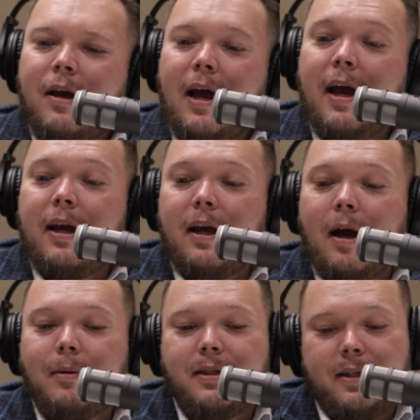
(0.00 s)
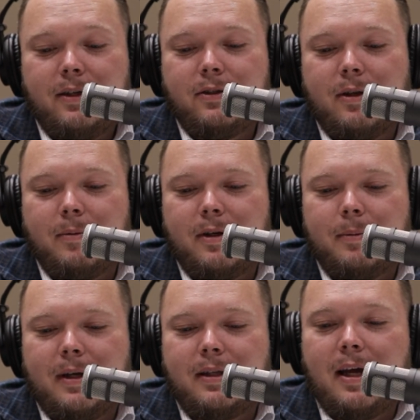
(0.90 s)
Hey, I'm going to tell you something
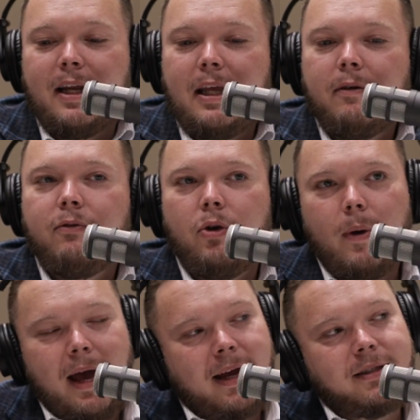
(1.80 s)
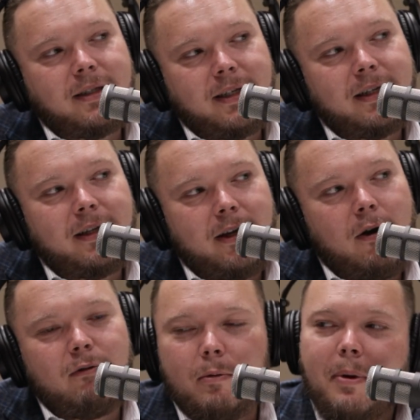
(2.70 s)
about that. If you accidentally
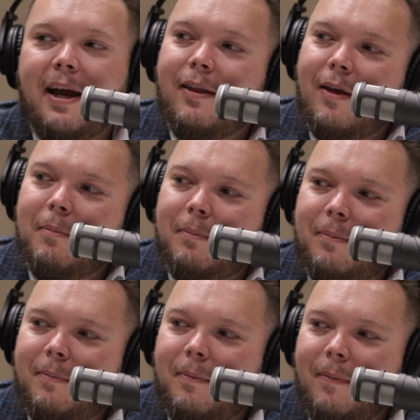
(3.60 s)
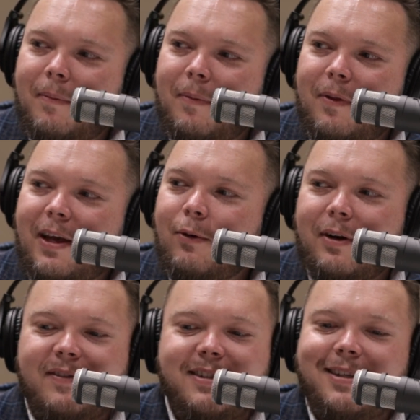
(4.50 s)
overpay them, they don't
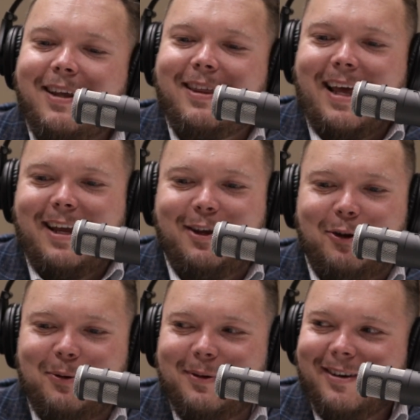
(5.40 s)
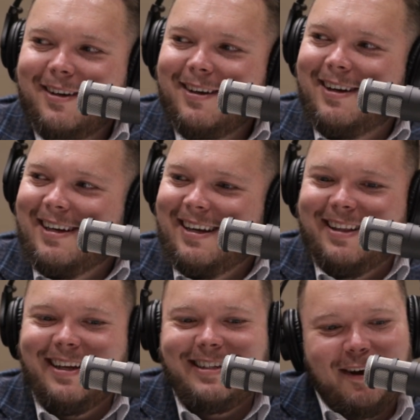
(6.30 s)
even say thank you. And
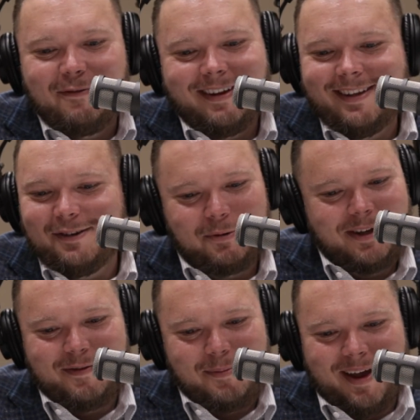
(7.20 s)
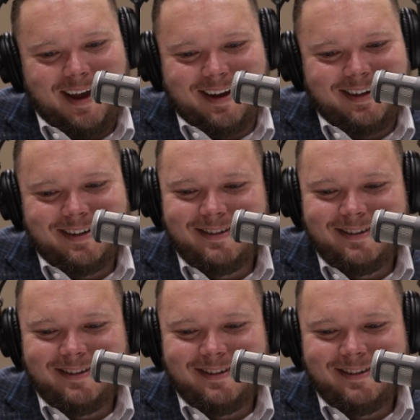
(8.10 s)
they definitely don't give it back.